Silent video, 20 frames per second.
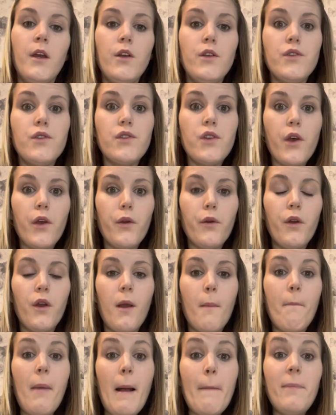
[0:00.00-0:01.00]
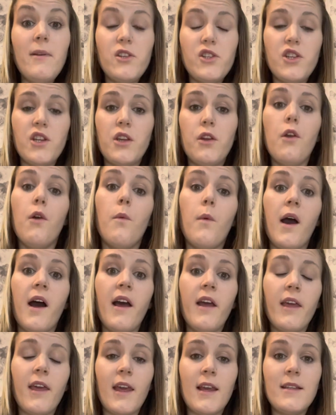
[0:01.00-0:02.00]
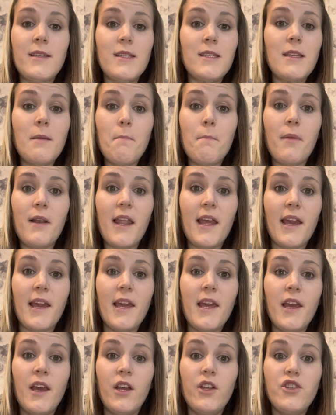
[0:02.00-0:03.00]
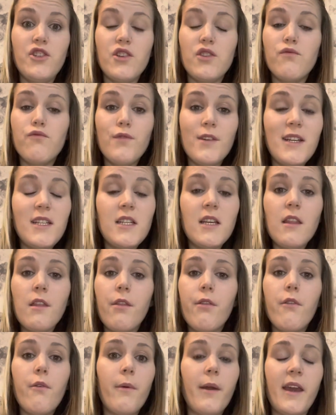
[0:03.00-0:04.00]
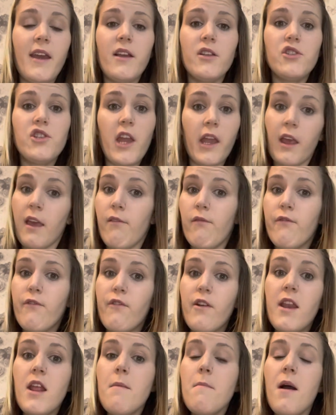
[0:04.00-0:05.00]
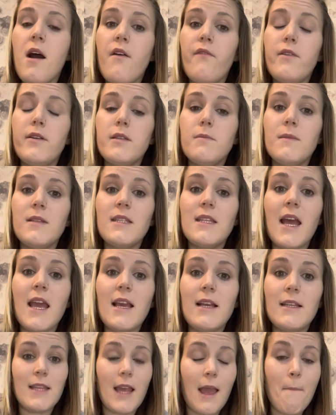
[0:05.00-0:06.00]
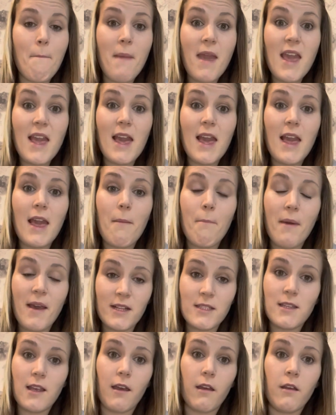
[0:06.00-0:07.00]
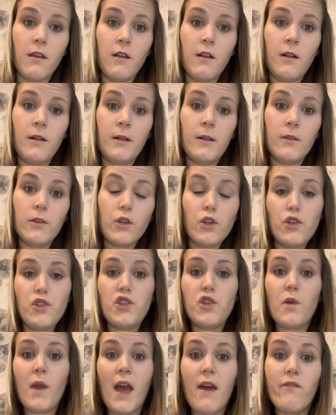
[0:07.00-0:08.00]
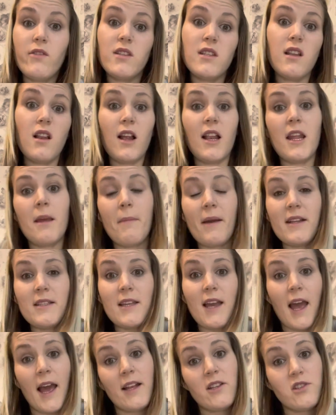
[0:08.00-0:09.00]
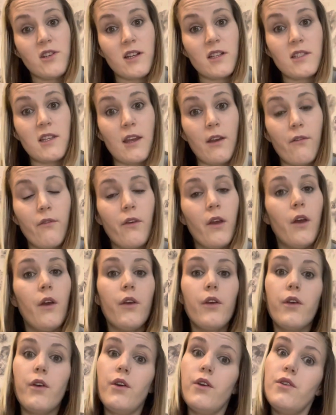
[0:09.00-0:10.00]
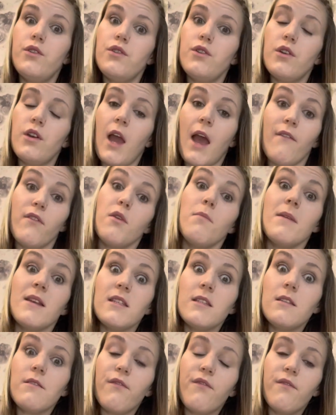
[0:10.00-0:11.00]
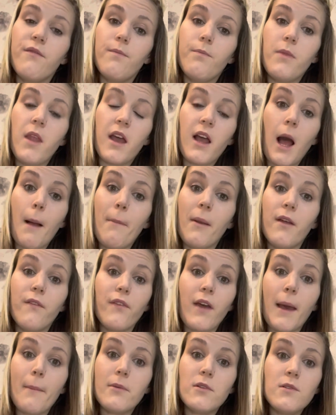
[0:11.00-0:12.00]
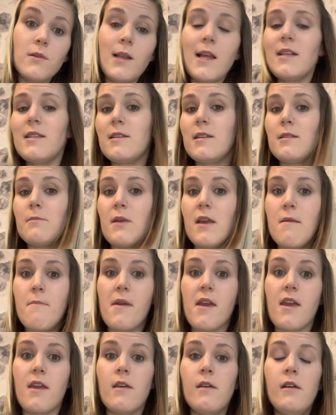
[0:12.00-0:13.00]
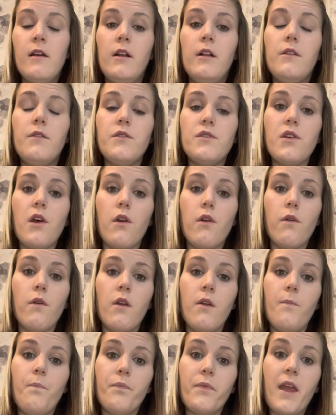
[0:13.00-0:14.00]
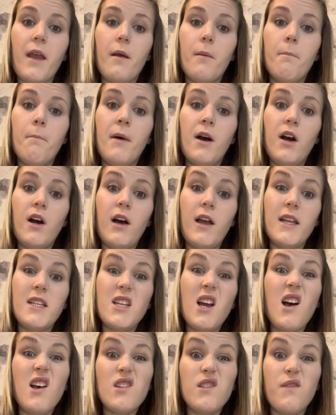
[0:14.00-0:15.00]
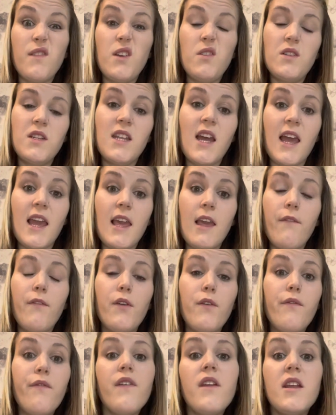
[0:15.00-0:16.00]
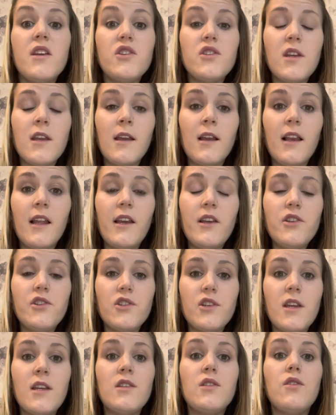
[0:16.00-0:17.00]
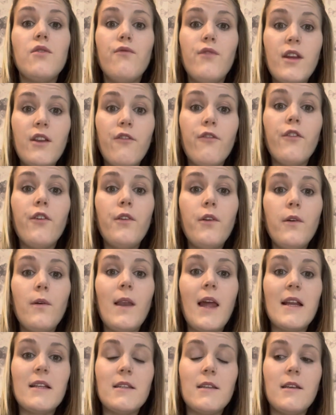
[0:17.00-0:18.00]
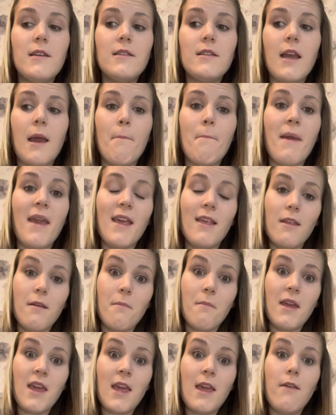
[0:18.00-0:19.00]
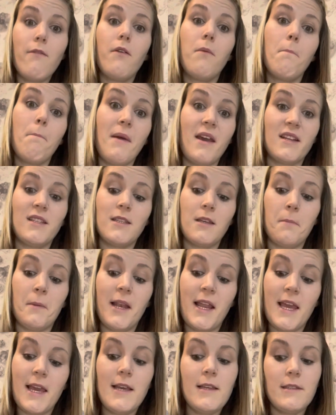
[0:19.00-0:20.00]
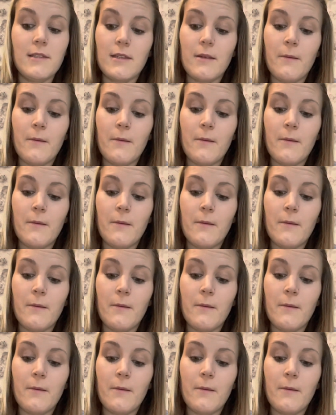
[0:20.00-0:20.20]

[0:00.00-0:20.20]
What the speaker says: So publishing your work is simply just reading through it, checking for any marvellous mistakes making it better. Could you have a slightly better adjective? Have you missed a couple of capital letters maybe? So my task for you today, if you've finished English, is to read through your letters and make them even better, please.